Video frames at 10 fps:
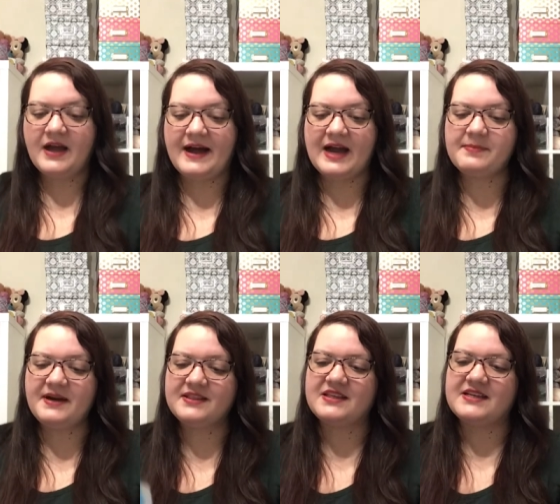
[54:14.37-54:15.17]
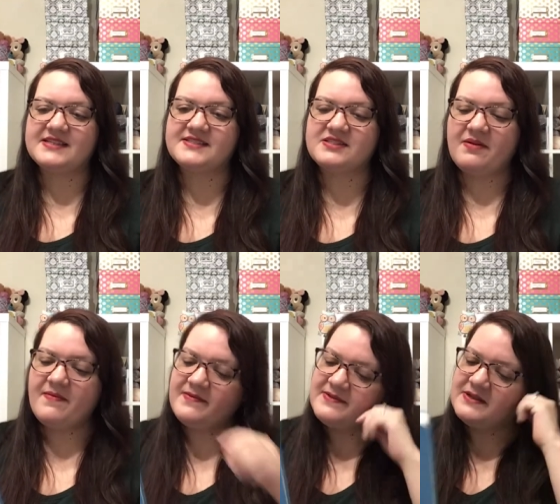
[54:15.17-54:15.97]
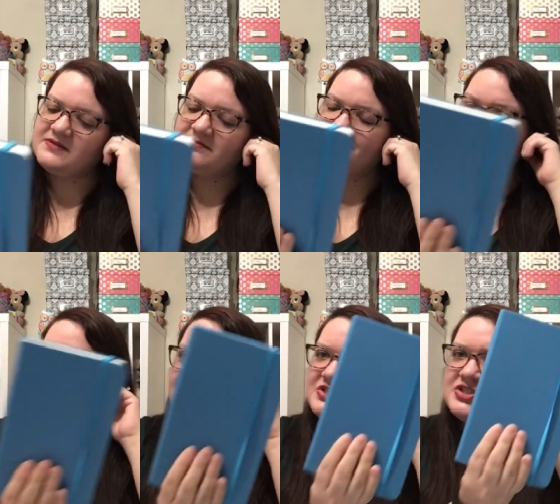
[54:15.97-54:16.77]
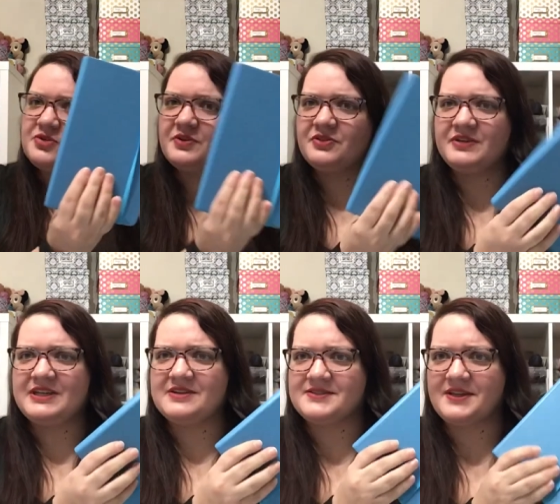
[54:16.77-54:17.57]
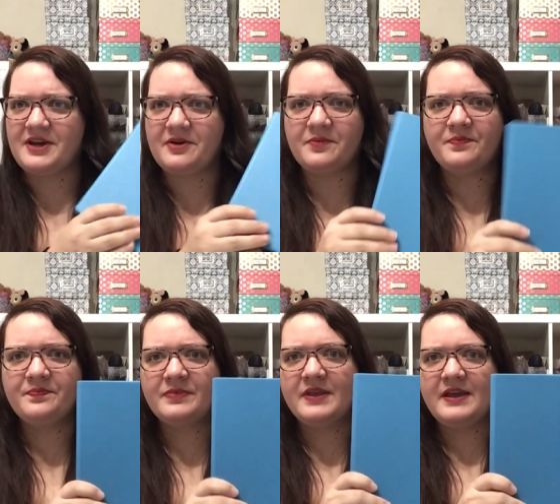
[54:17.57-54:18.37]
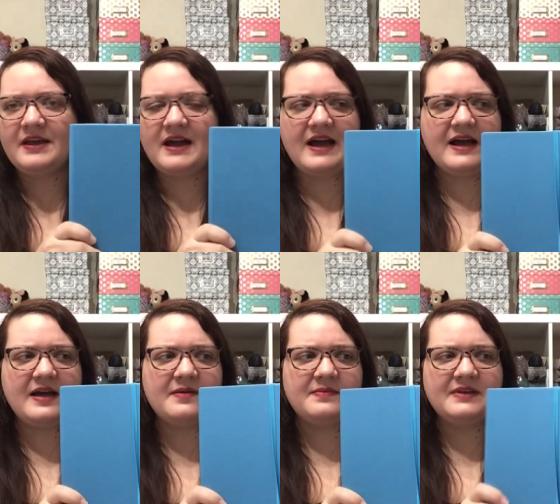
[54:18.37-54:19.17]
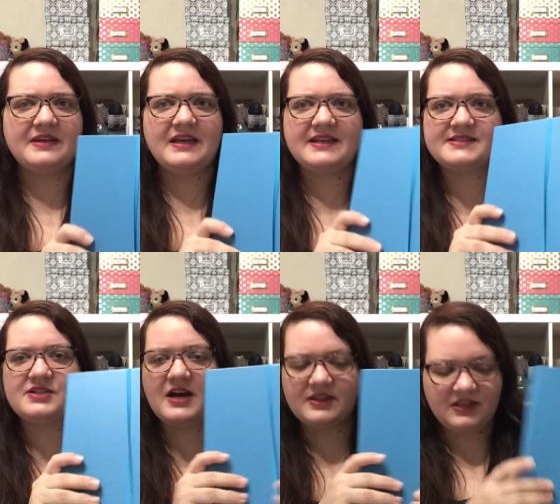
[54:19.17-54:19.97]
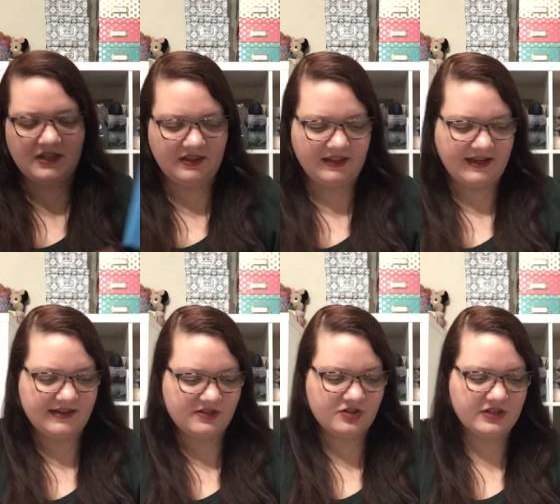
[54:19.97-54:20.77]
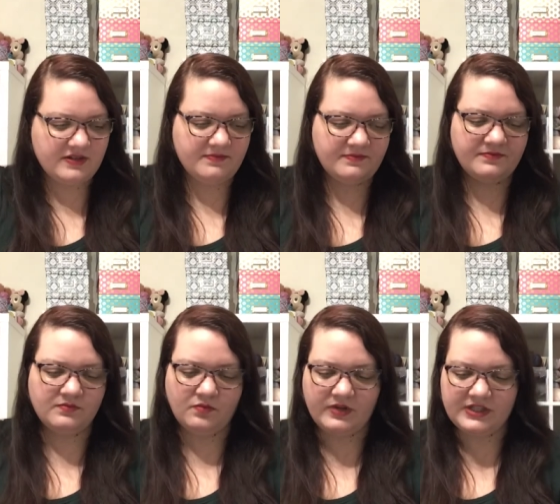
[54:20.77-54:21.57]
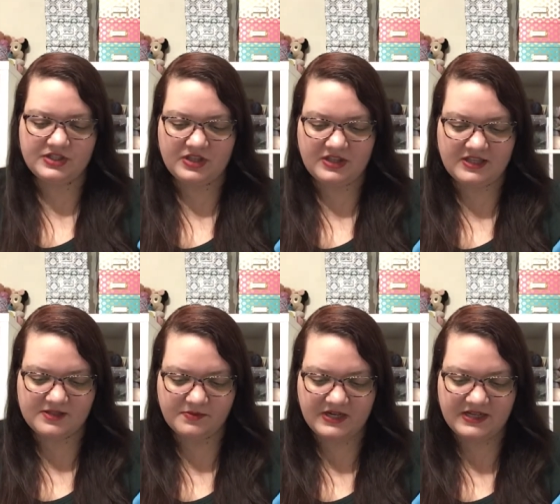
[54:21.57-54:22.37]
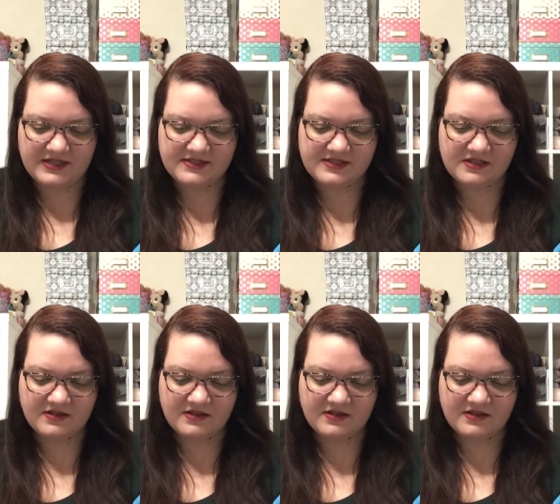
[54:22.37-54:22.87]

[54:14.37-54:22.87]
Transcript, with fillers: I bought this two or three years ago. Um, it's not the Legstrom, which this one is.